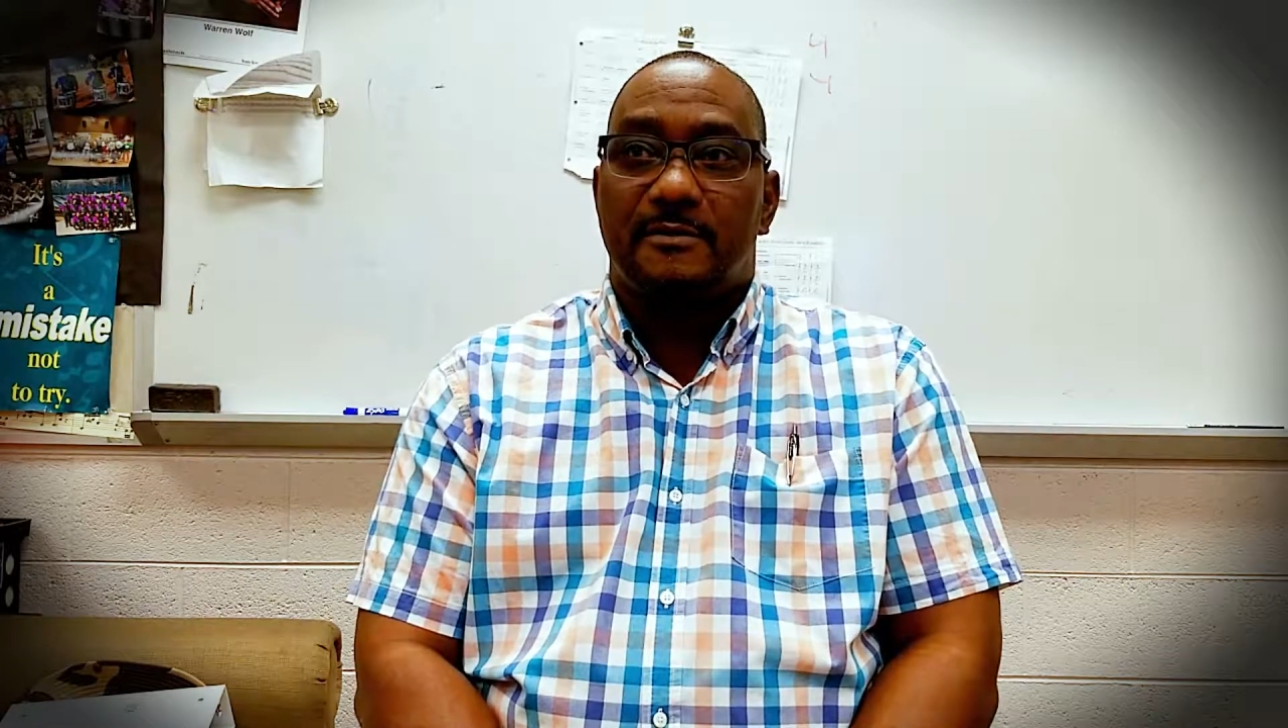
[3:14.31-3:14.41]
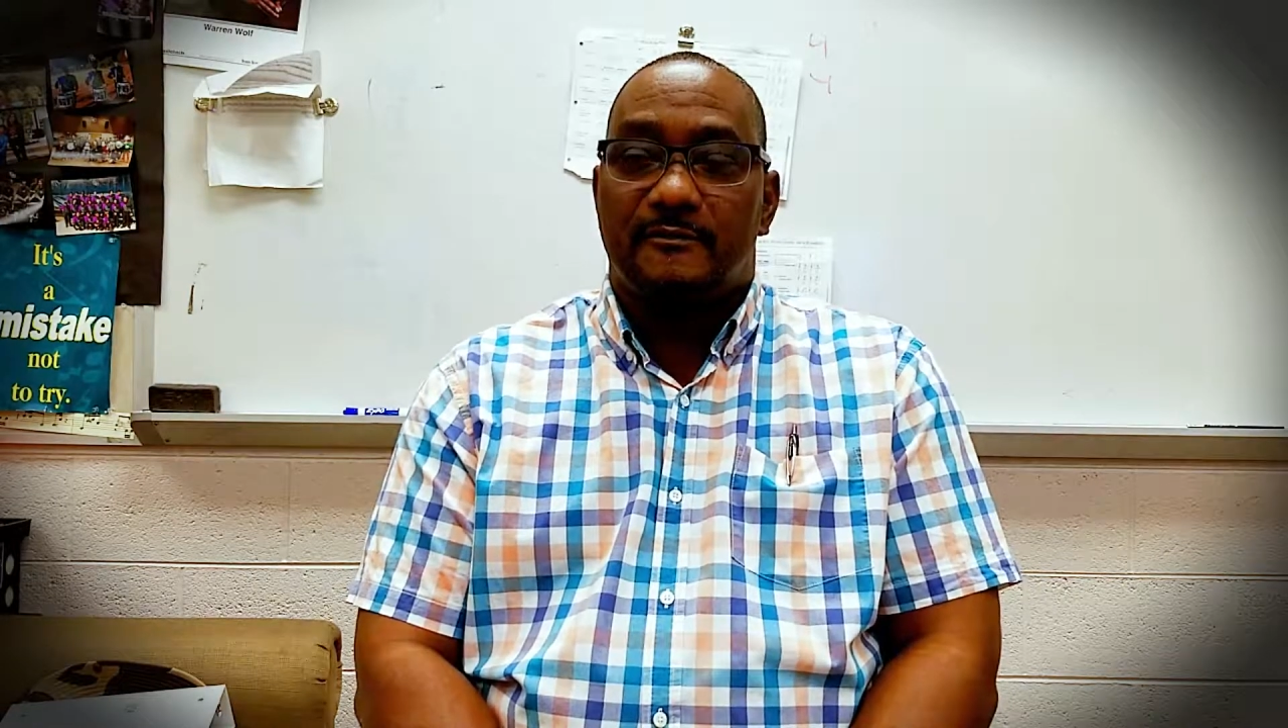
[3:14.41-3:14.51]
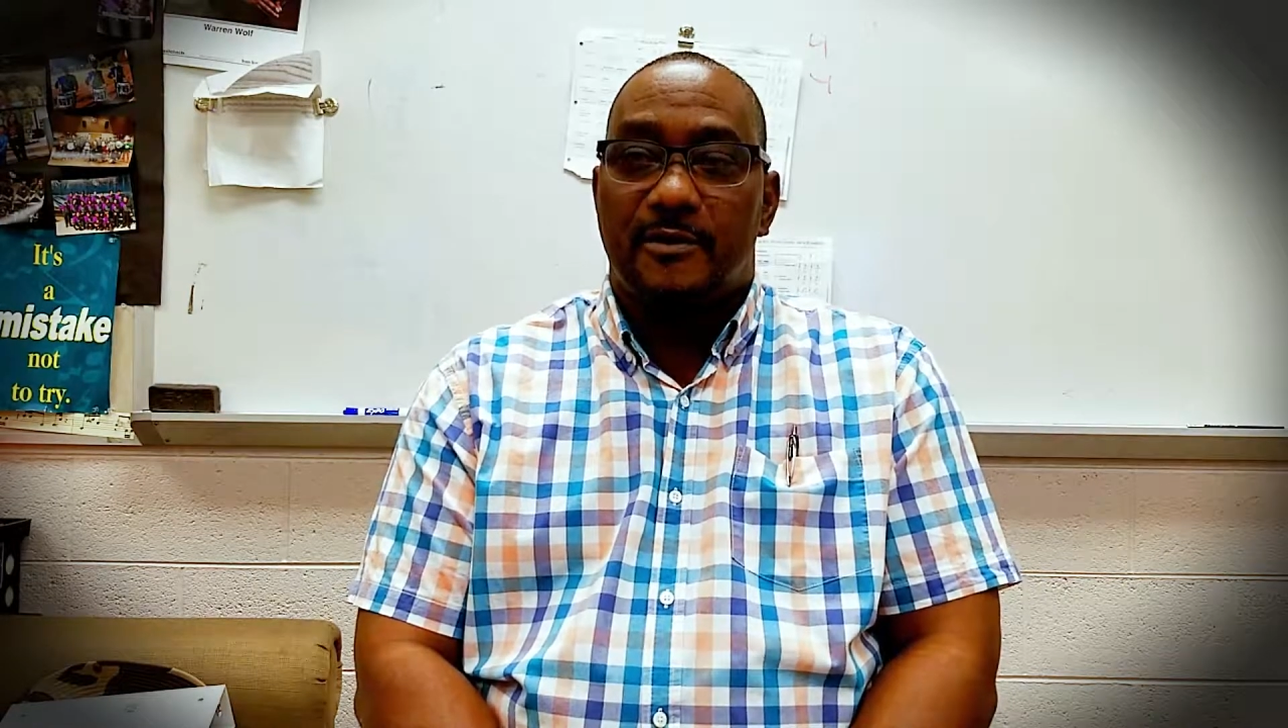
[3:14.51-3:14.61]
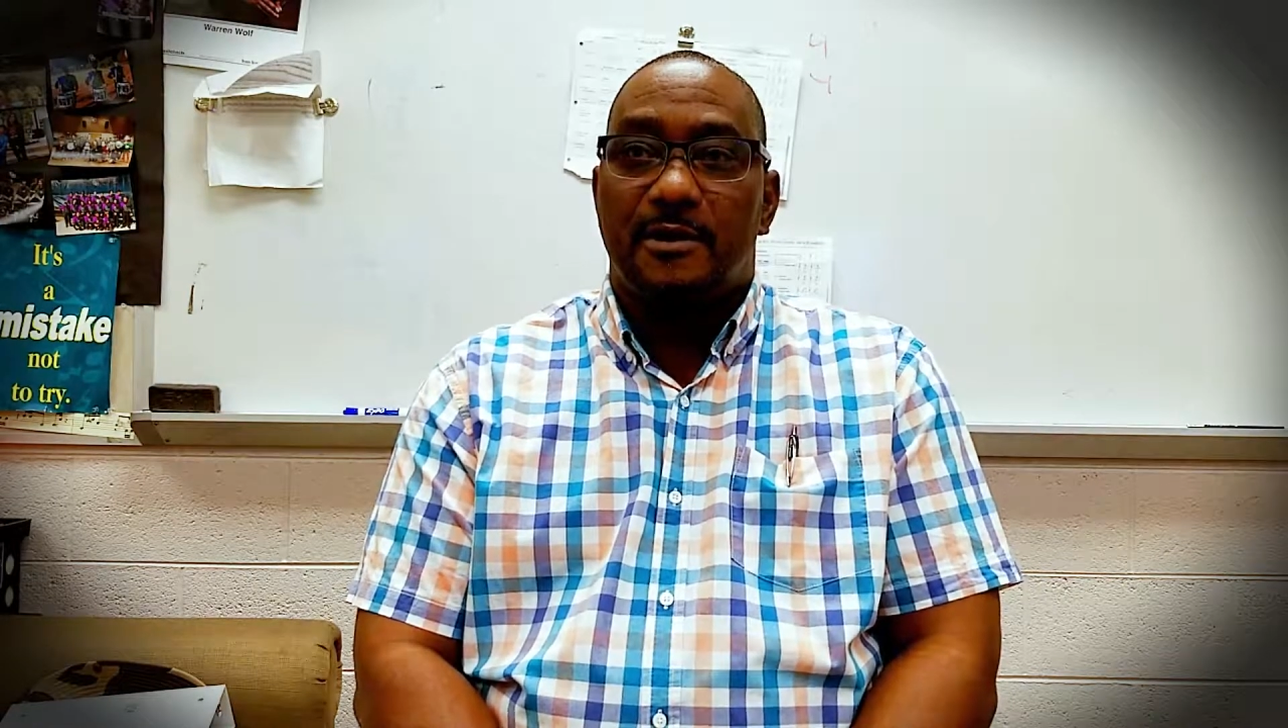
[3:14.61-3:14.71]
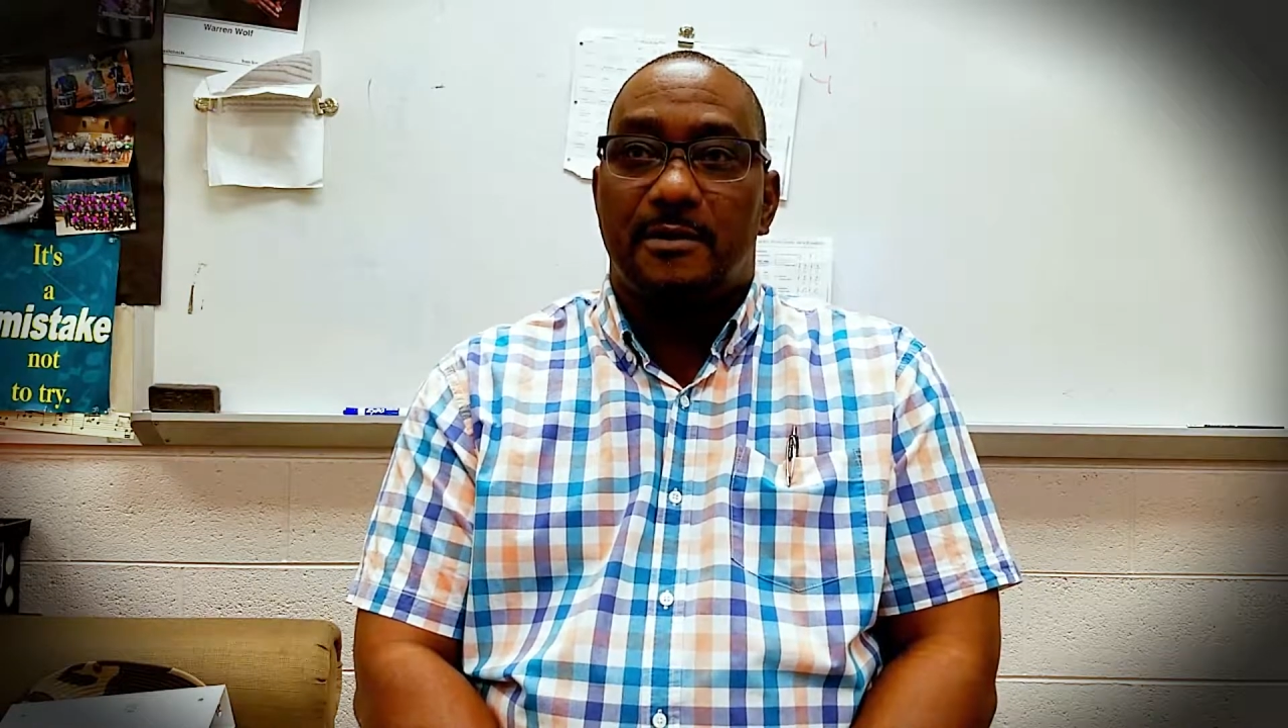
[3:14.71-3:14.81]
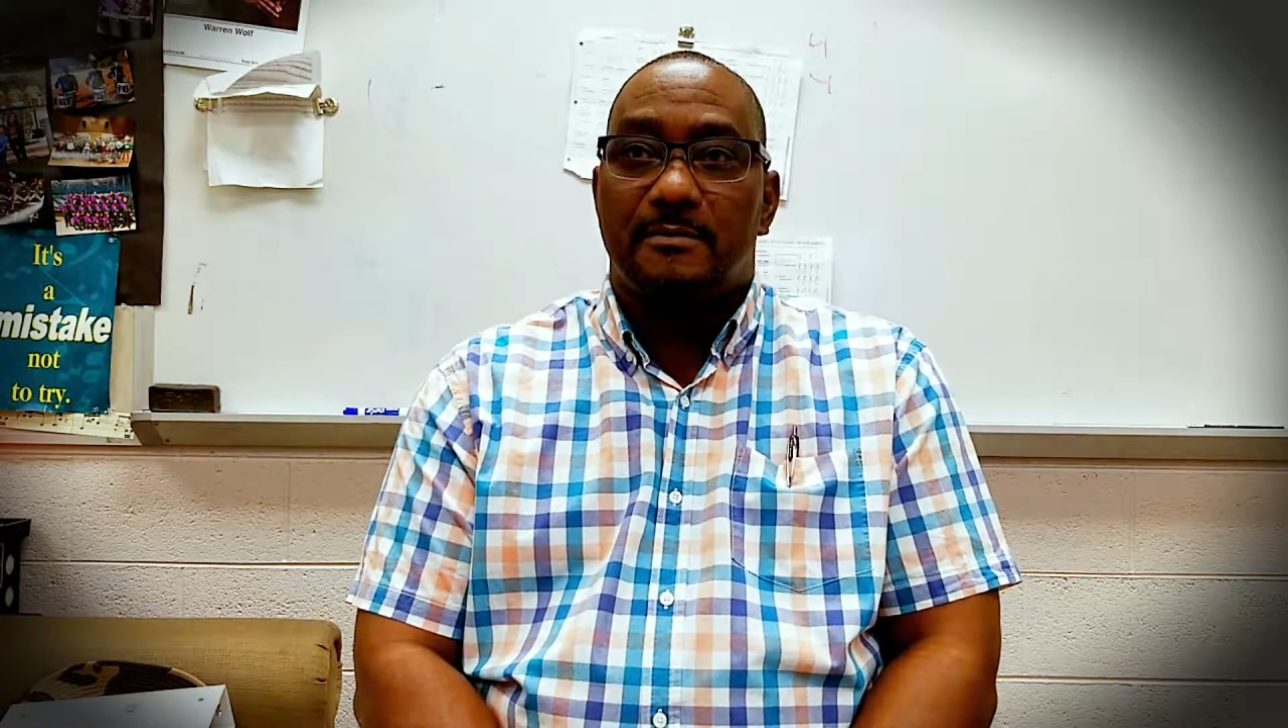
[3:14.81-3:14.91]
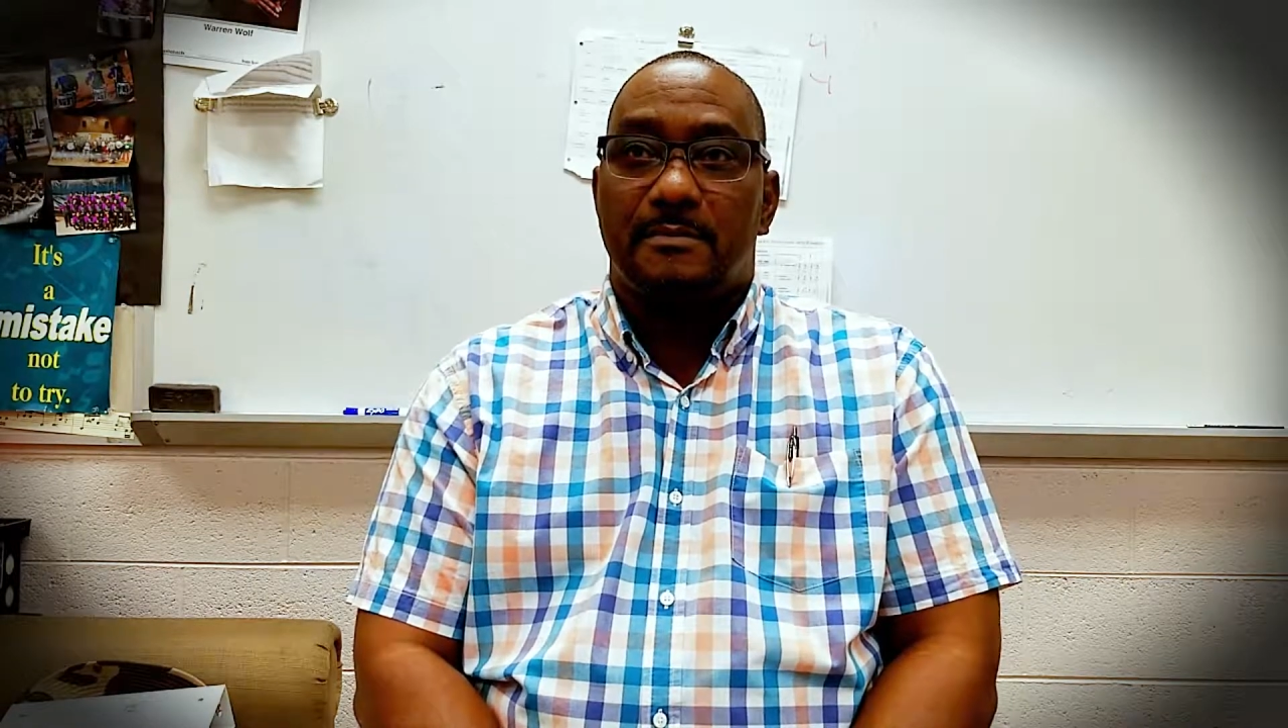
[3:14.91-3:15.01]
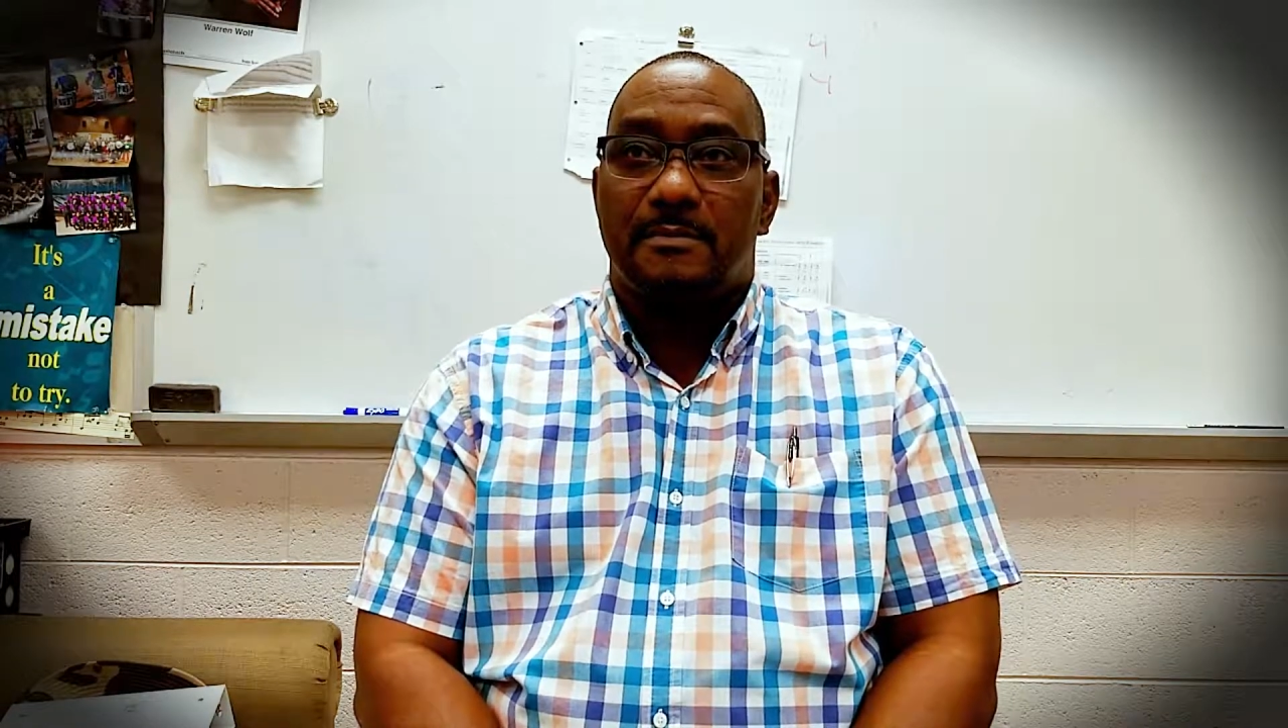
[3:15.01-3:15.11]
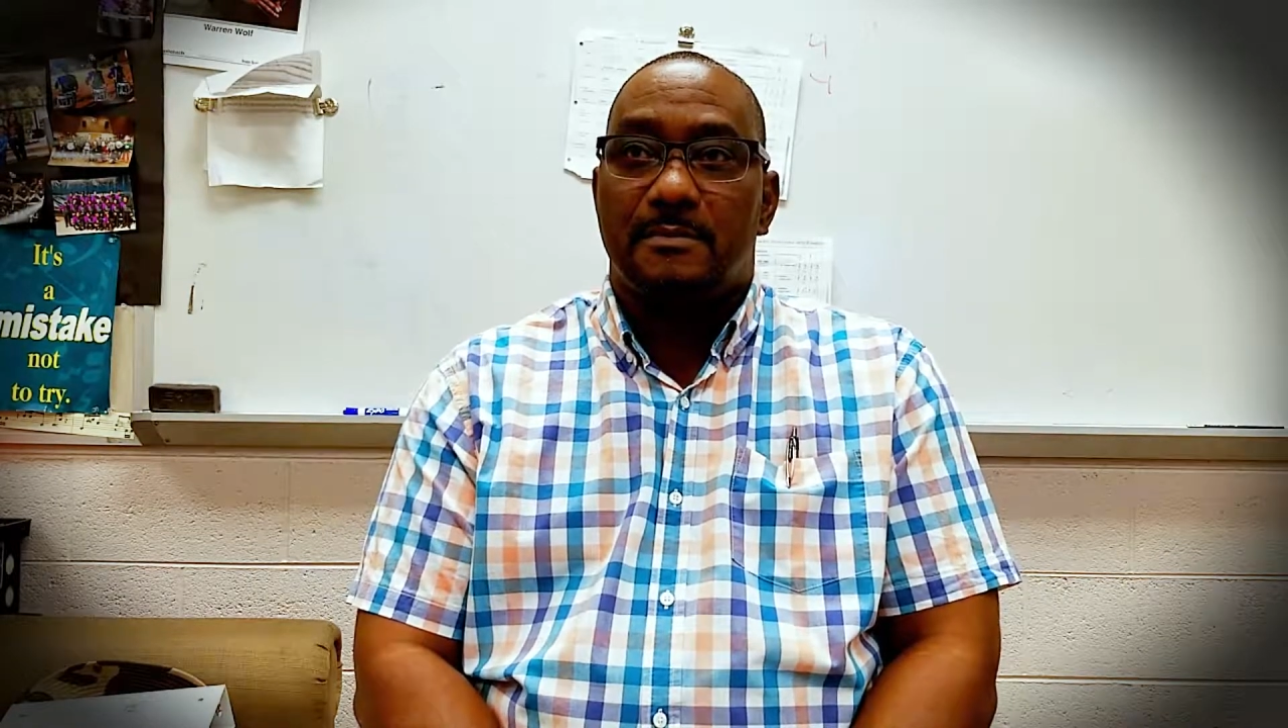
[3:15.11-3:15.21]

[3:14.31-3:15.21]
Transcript: of rum,